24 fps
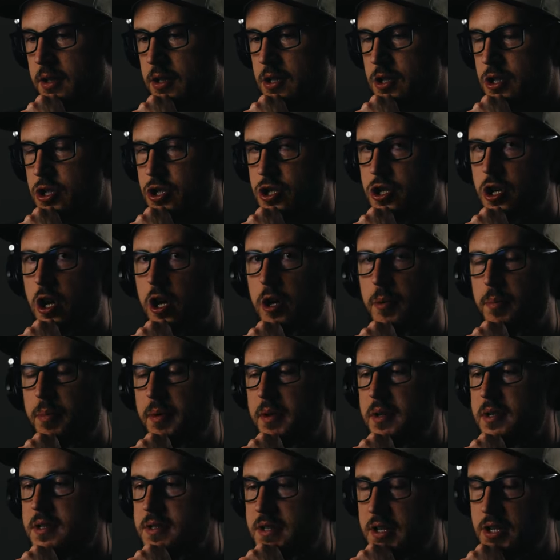sharp
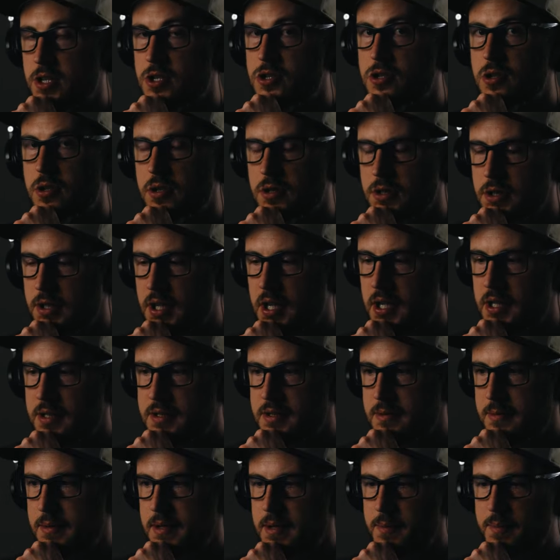and digital looking
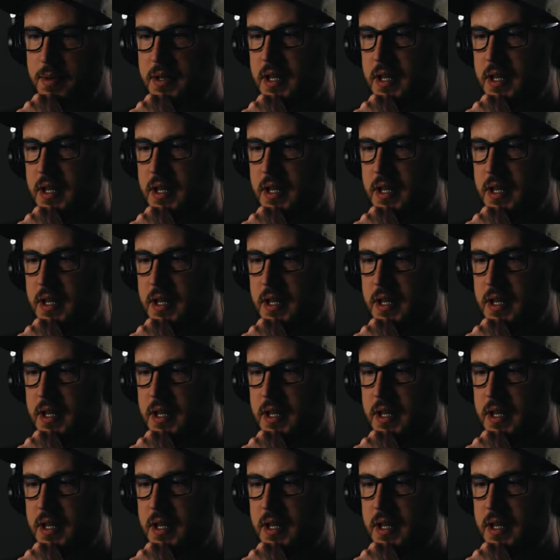to me,